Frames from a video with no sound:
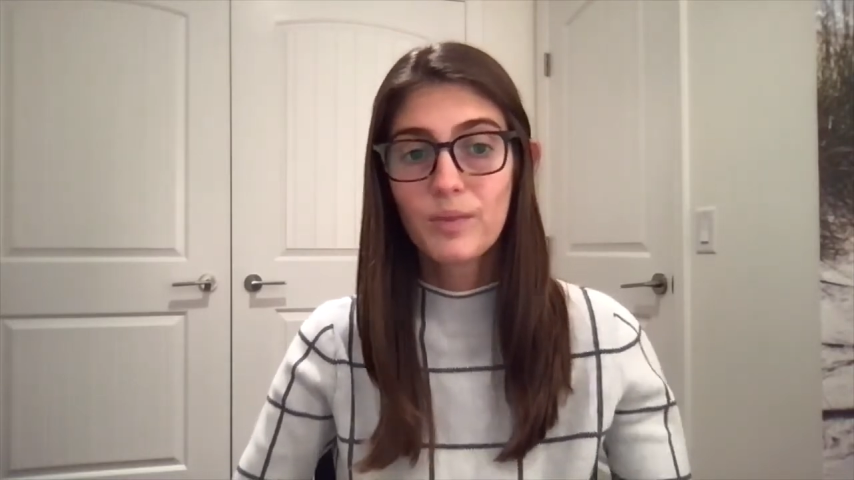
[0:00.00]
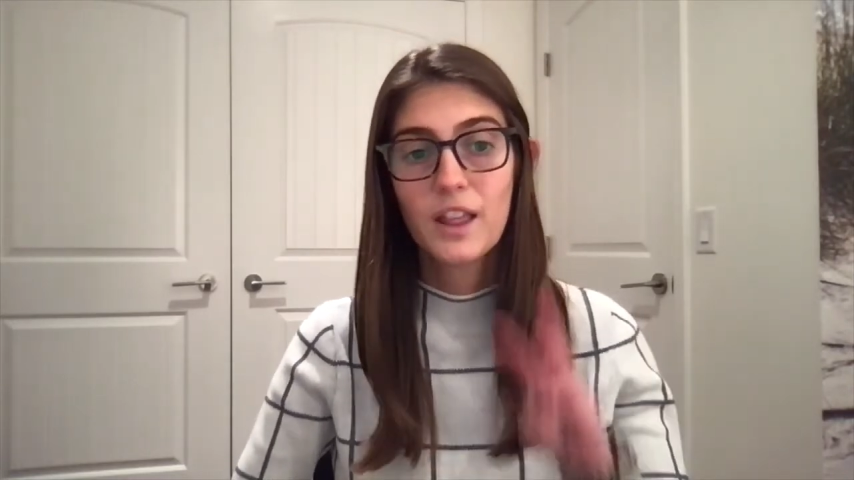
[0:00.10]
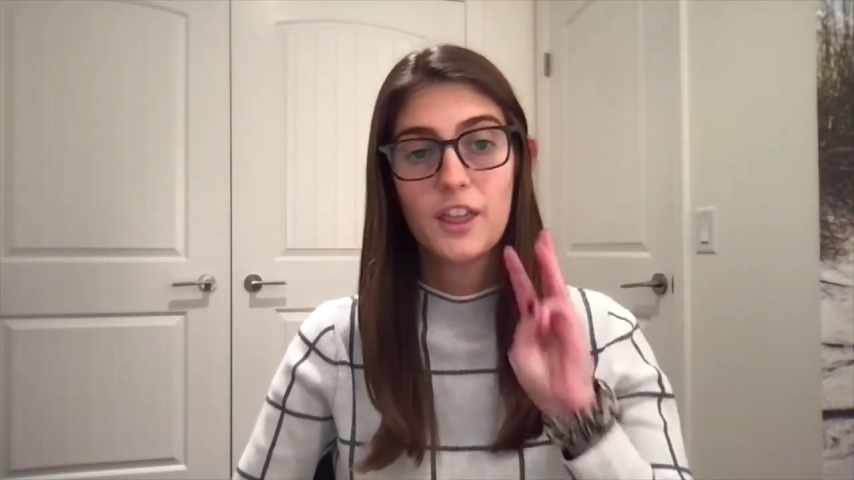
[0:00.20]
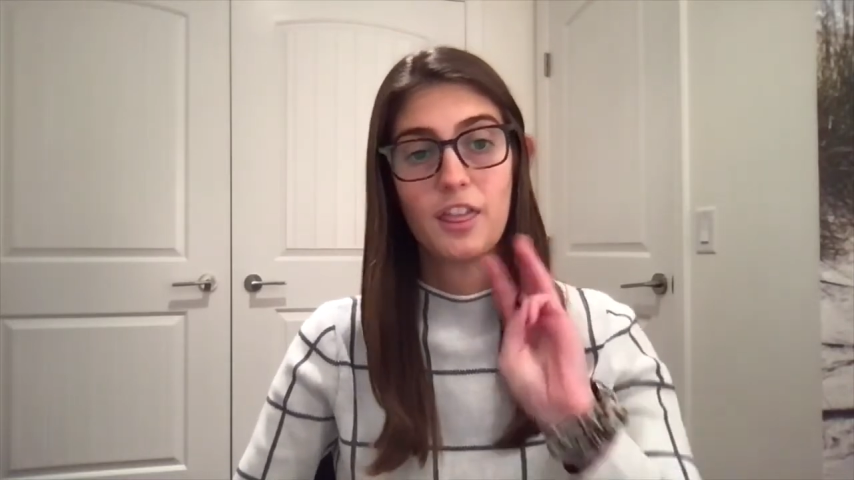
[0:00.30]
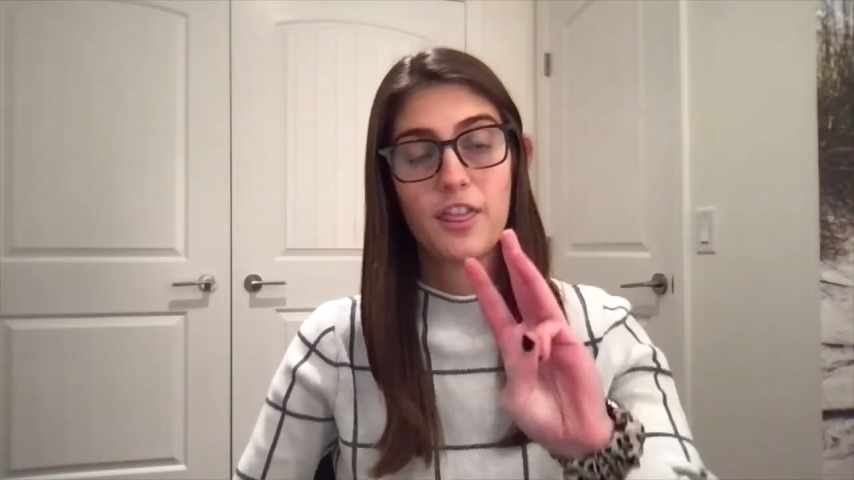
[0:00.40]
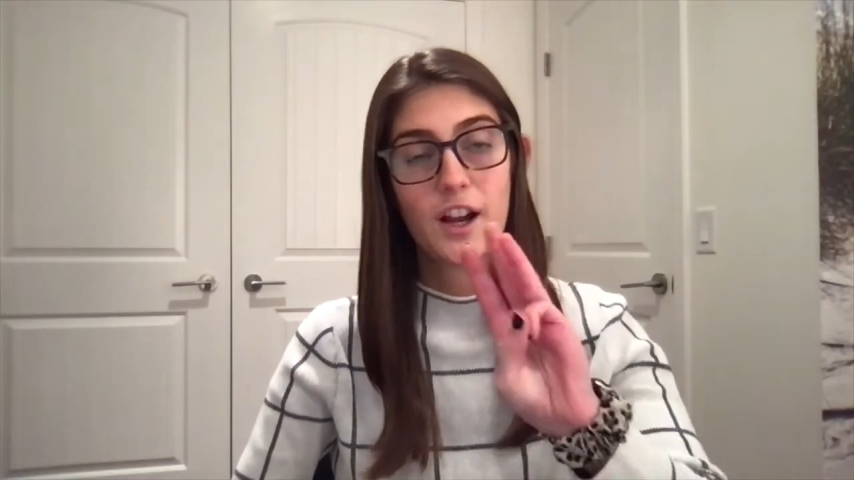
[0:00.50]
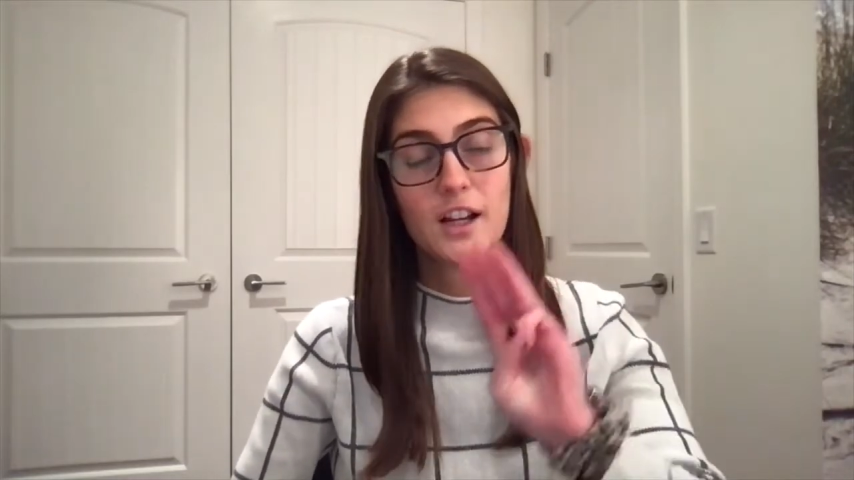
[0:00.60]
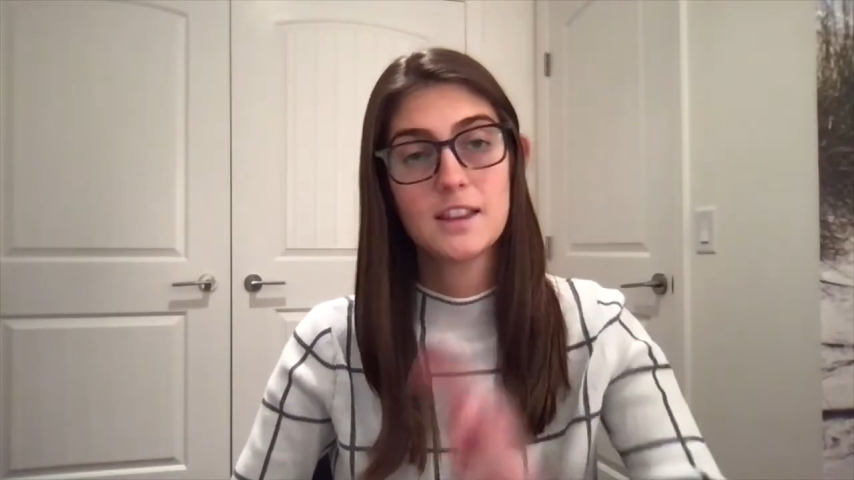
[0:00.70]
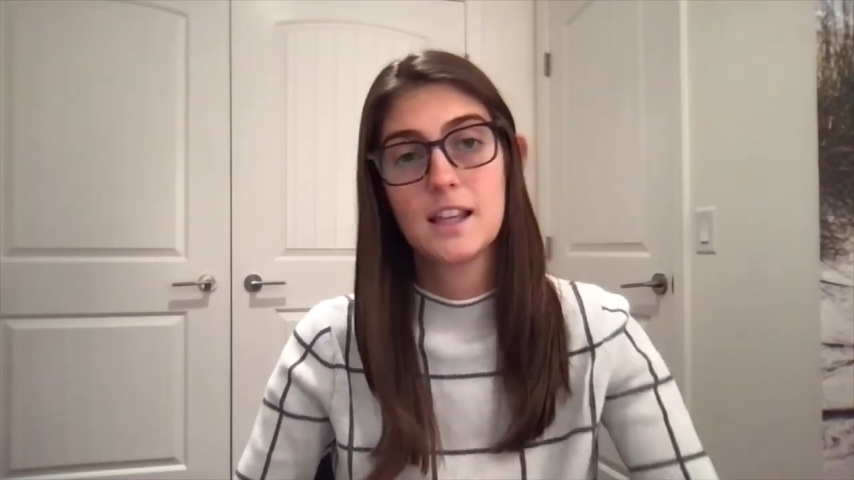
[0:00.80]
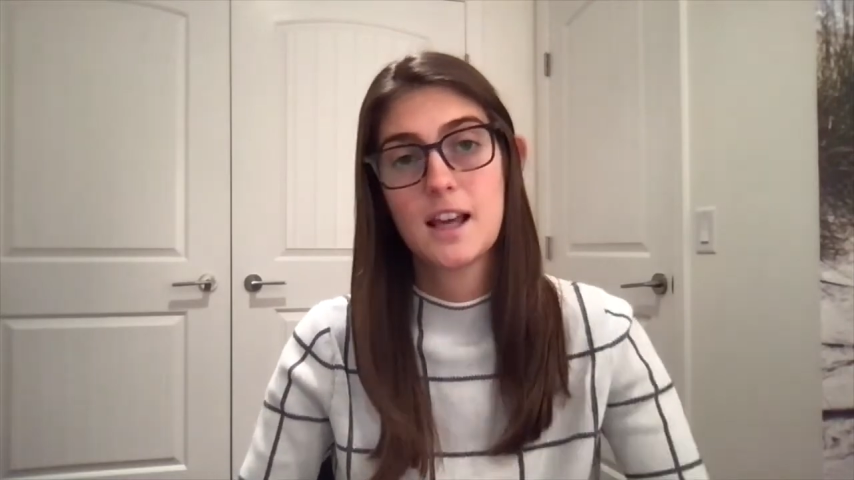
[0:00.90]
The
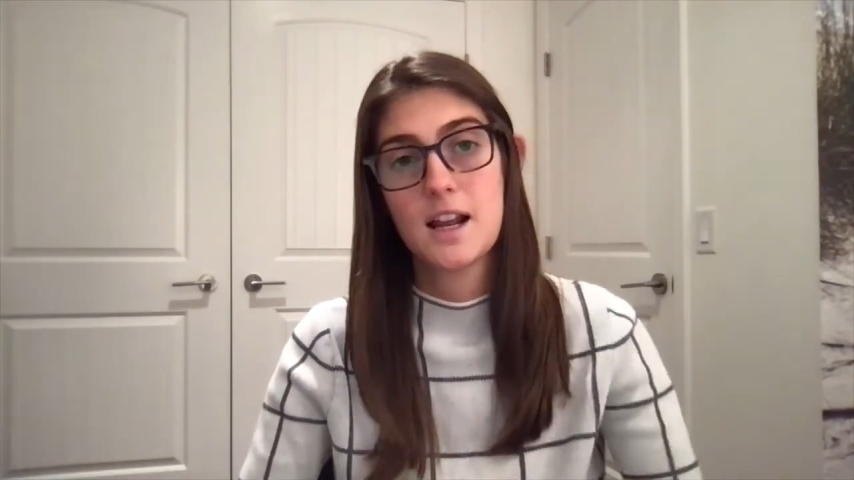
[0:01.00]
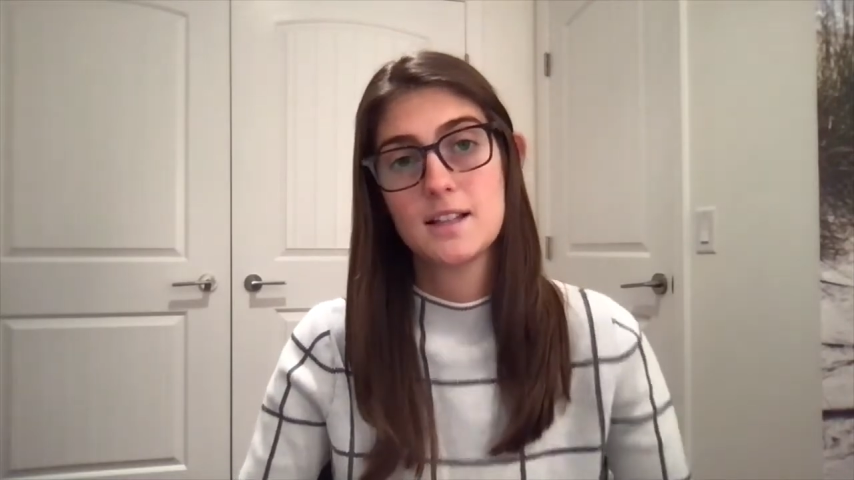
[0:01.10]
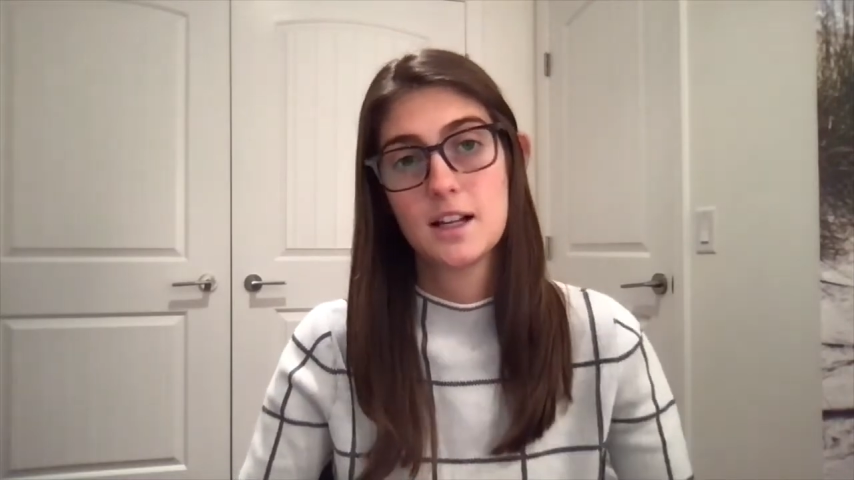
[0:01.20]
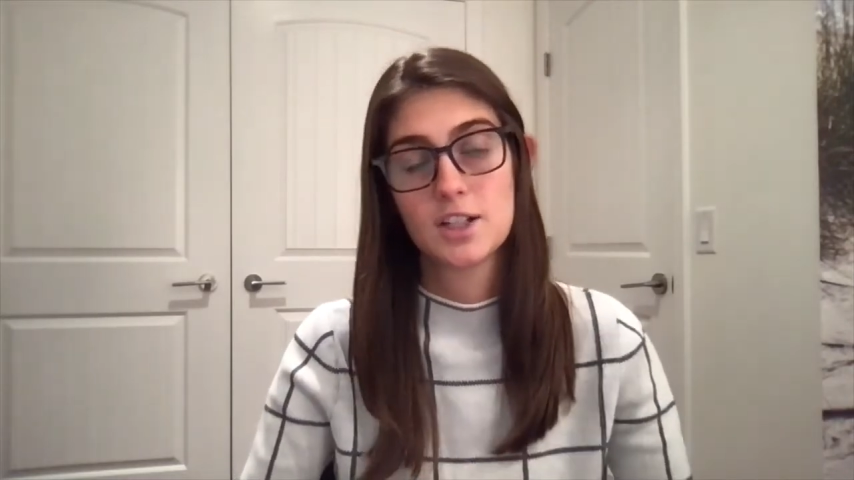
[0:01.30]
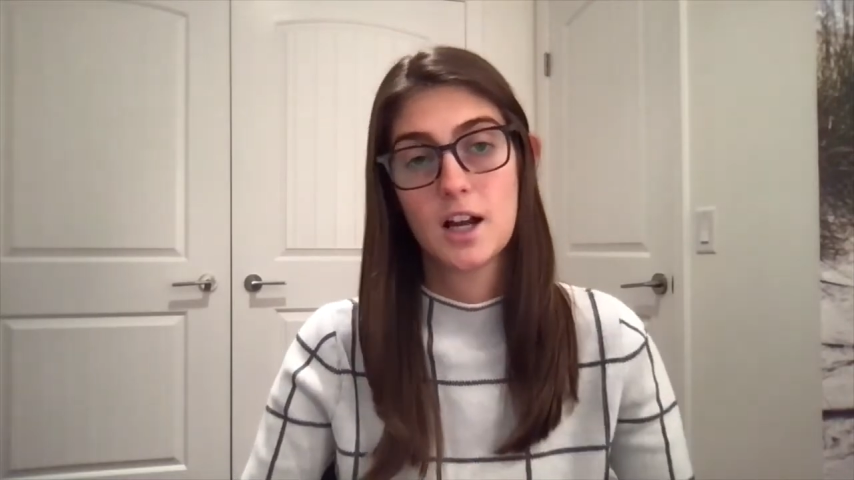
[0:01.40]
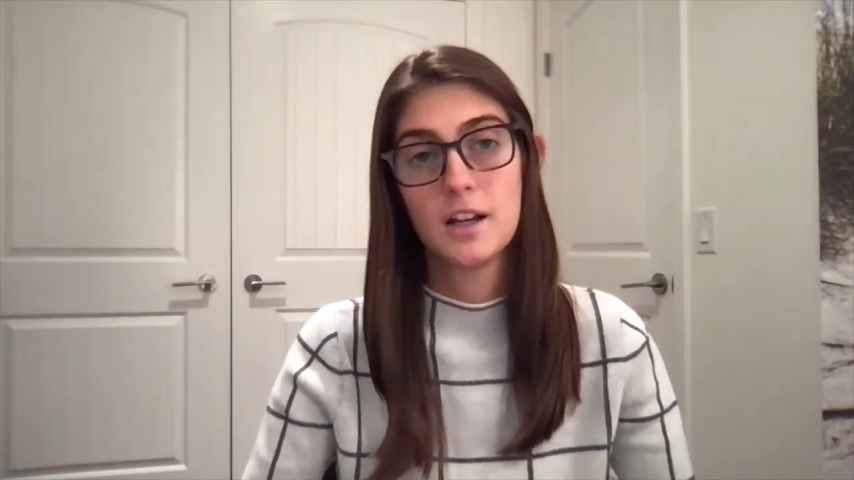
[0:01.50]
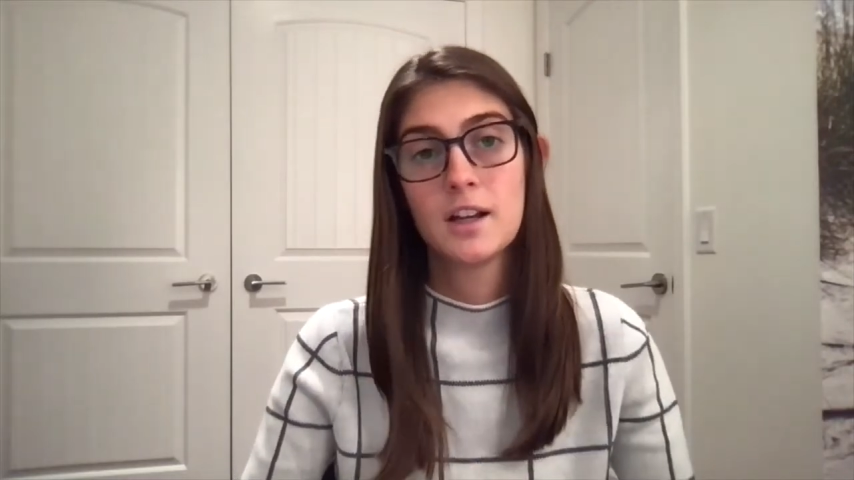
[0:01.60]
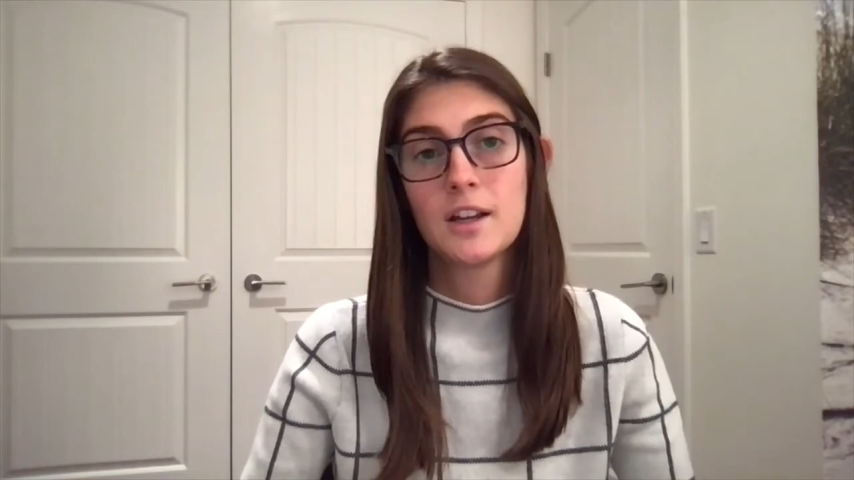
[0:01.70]
third thing that I'll touch on